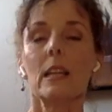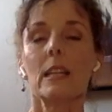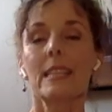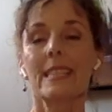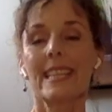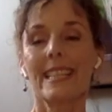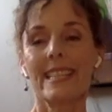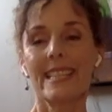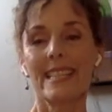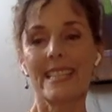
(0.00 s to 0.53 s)

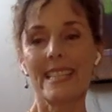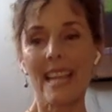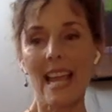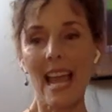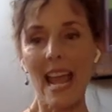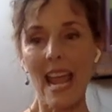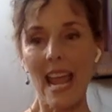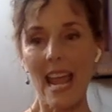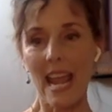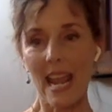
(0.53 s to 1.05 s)

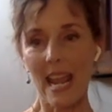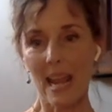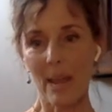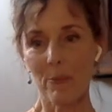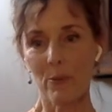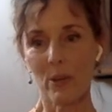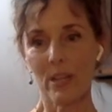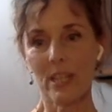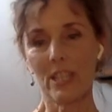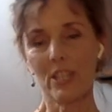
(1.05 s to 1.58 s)
Today, I'm
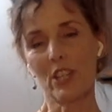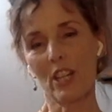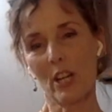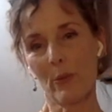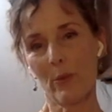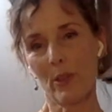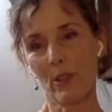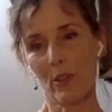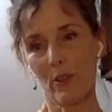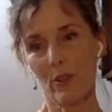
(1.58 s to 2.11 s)
going to share
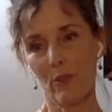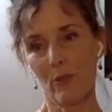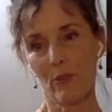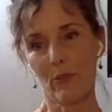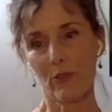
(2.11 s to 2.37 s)
with you